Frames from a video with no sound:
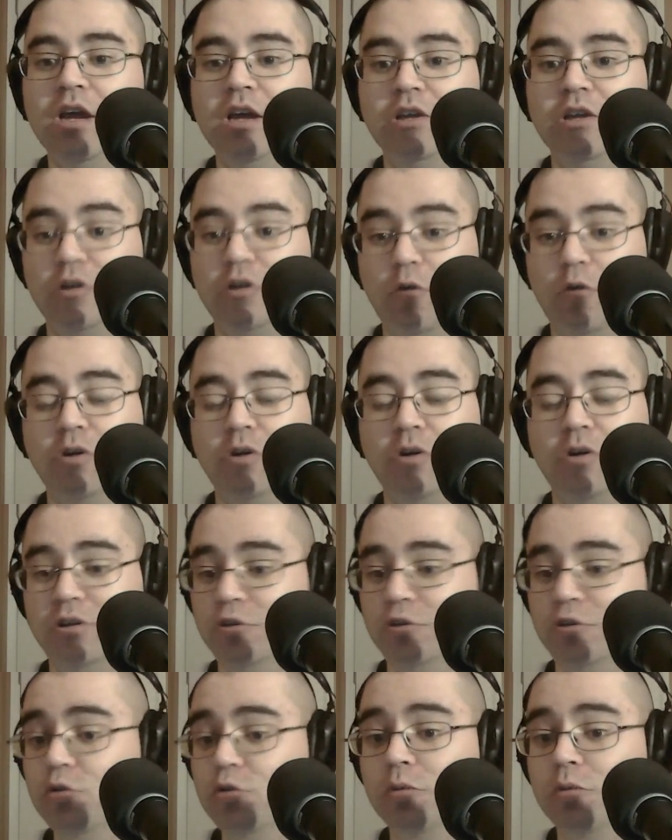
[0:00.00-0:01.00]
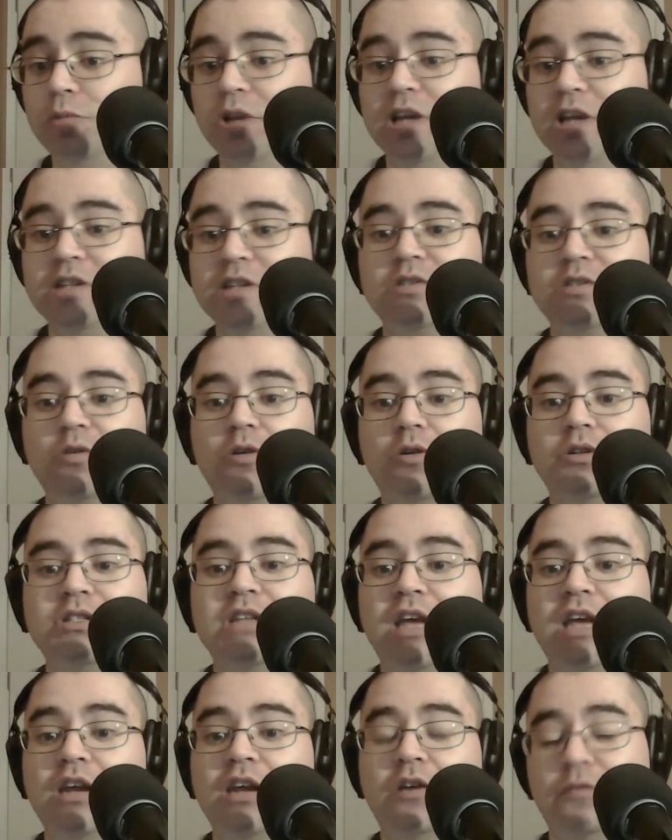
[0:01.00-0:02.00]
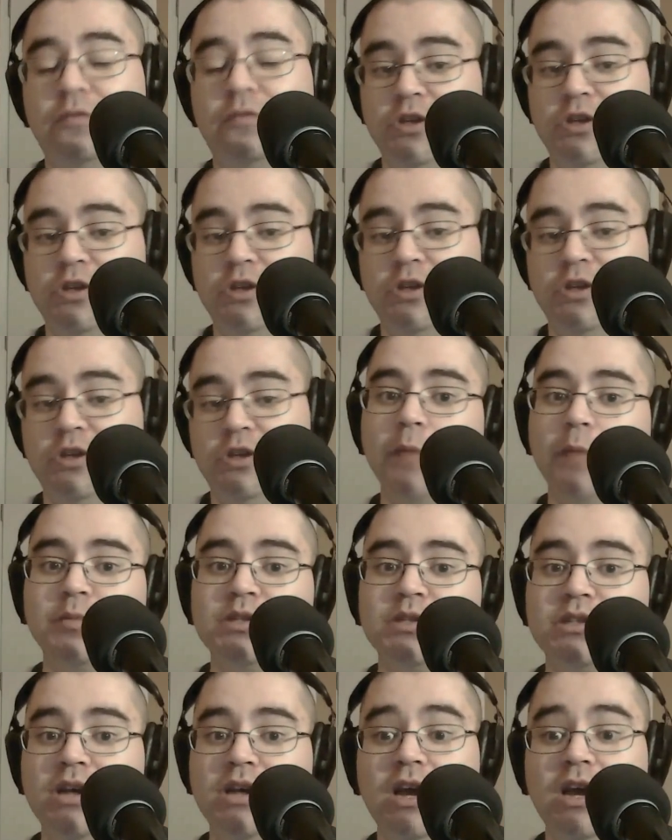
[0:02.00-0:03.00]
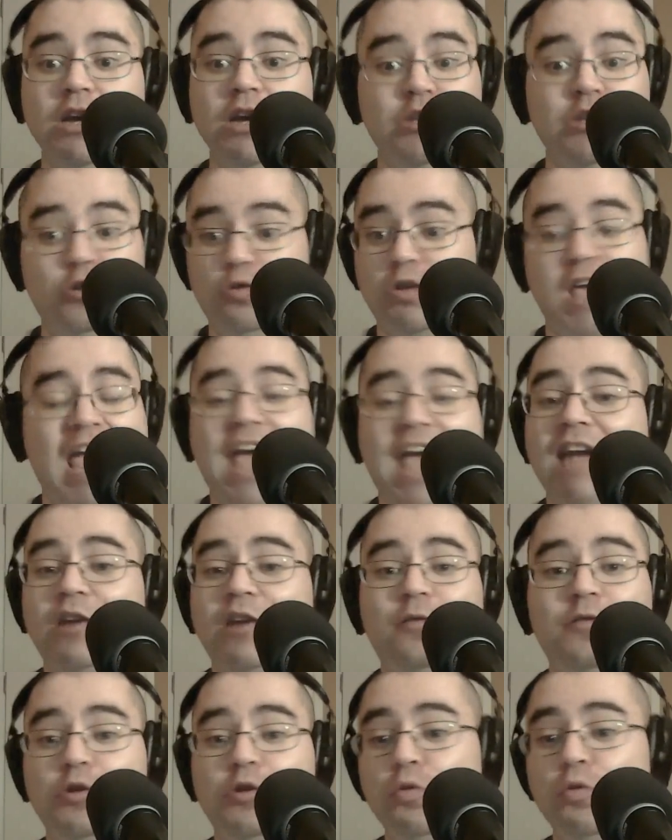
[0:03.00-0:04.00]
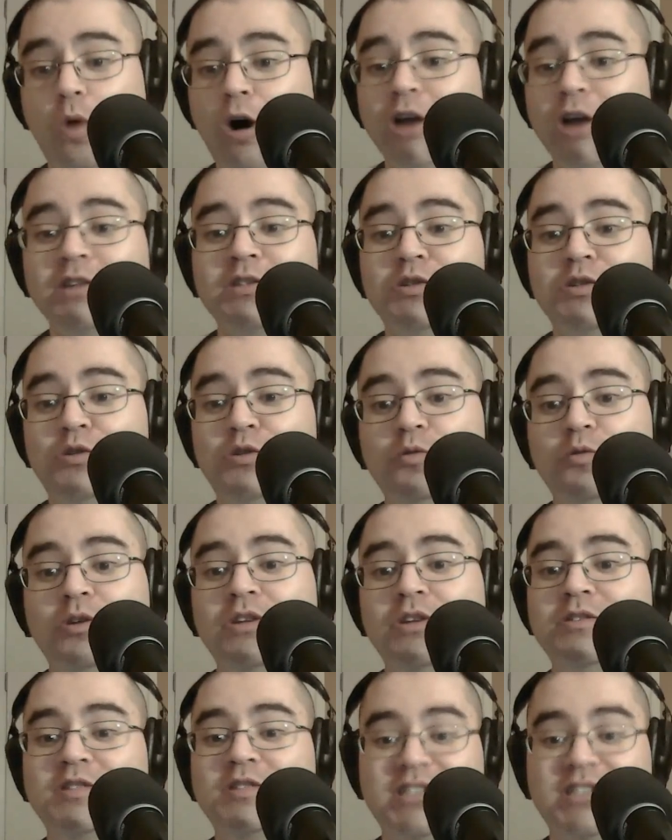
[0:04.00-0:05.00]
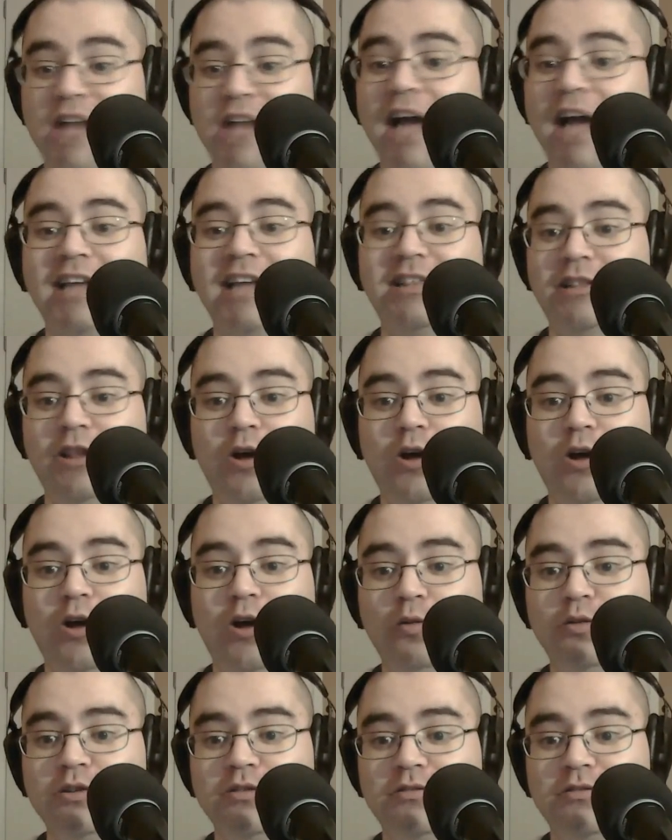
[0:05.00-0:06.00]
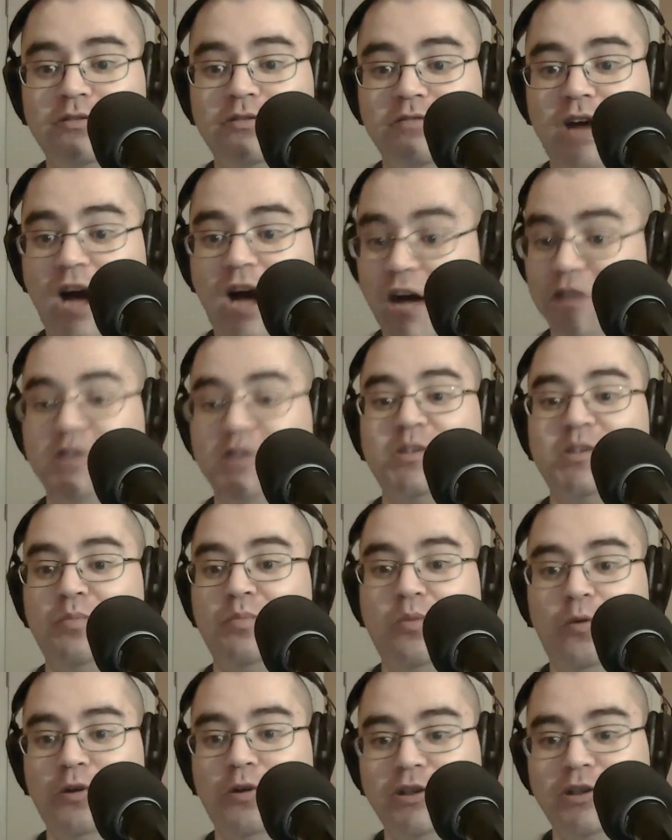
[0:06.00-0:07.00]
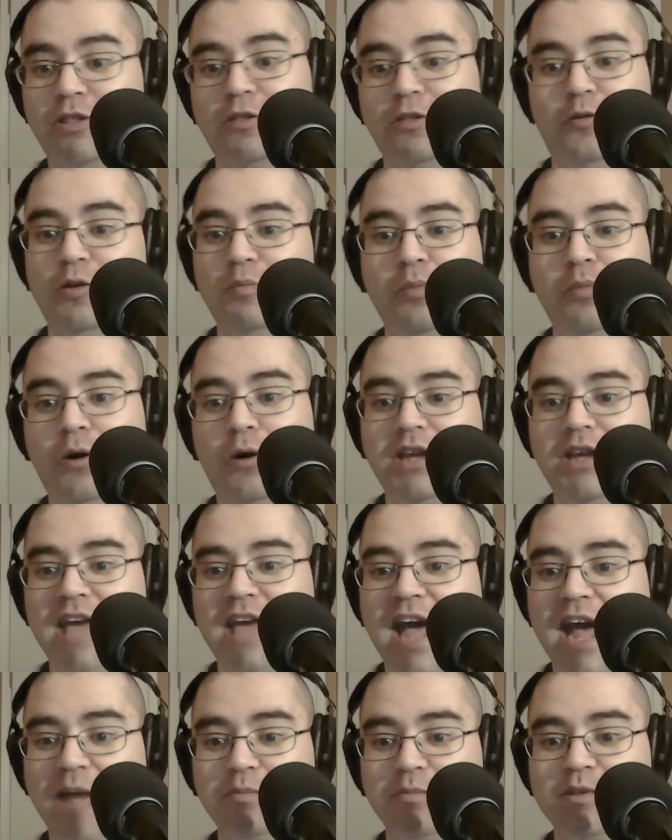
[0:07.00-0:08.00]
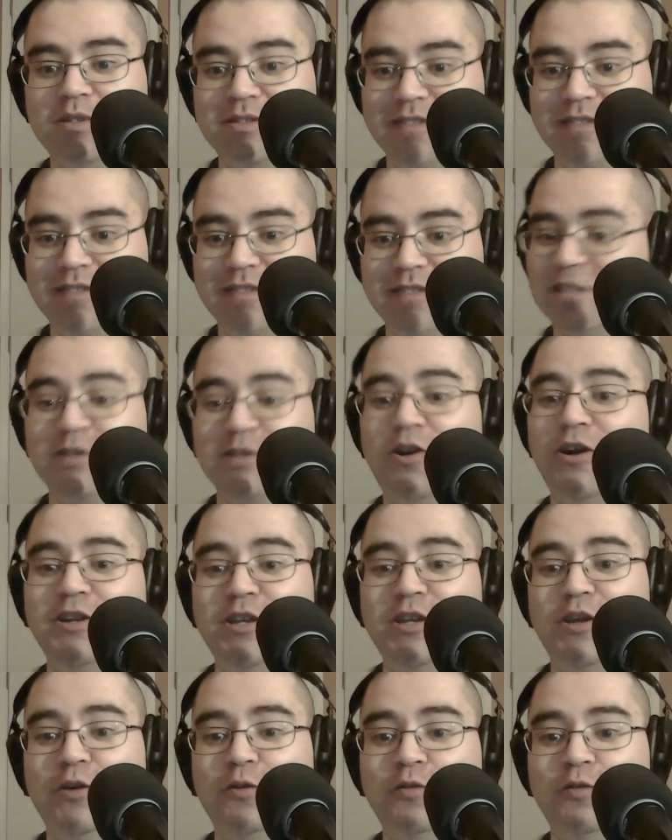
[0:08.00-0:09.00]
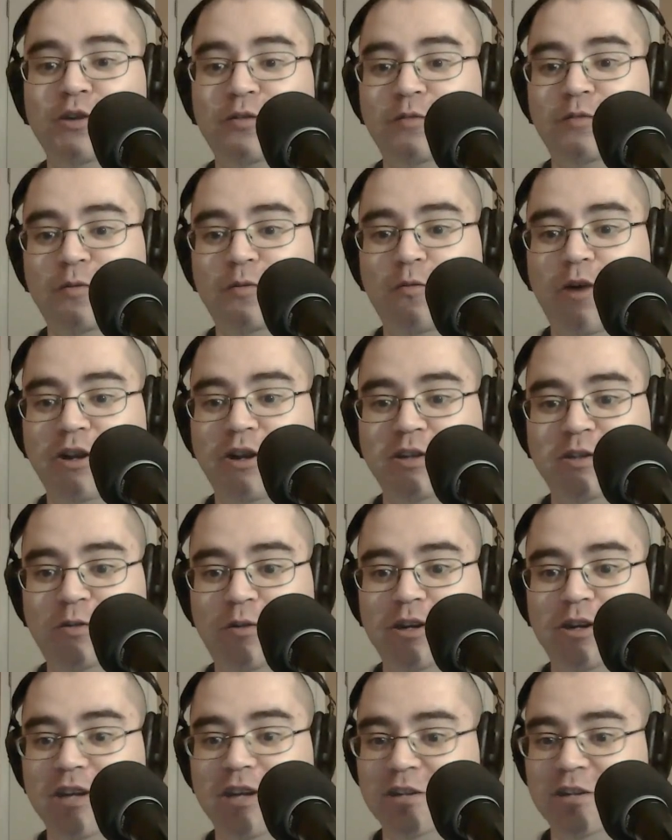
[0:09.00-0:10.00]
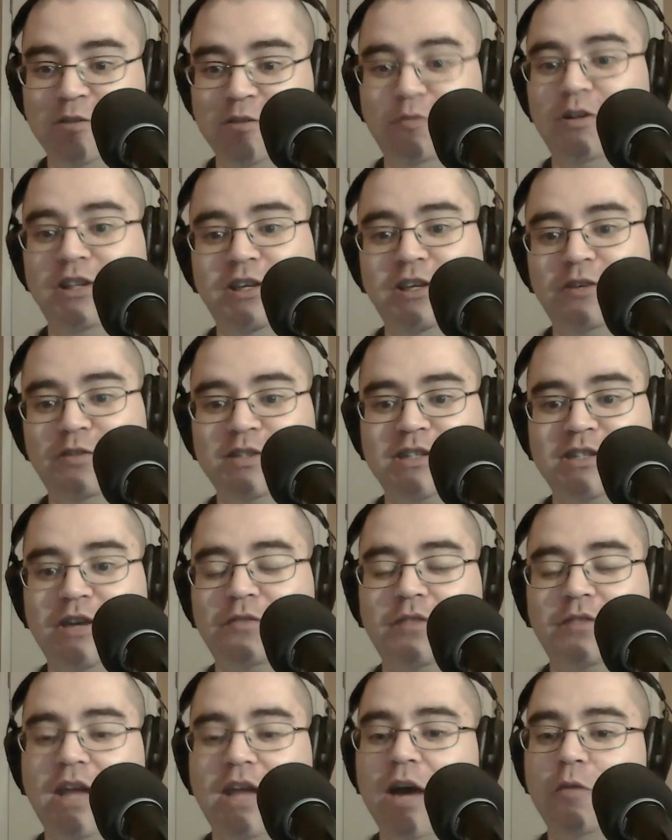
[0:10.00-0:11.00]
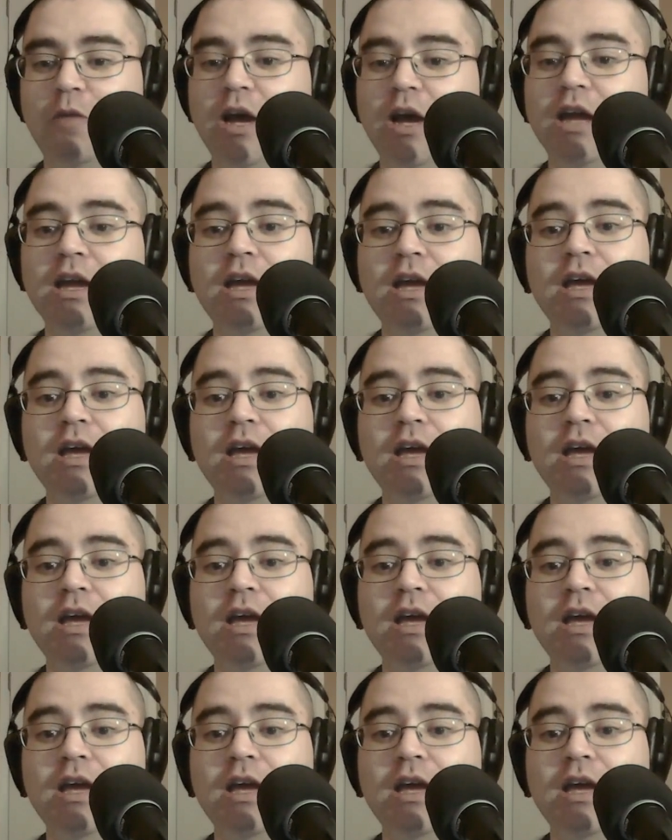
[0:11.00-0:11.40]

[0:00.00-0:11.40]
You're going to the Google Play Store to get official apps. You can, if you want to, sideload unsupported third-party apps. That's on you if you want to do it and do illegal stuff that way.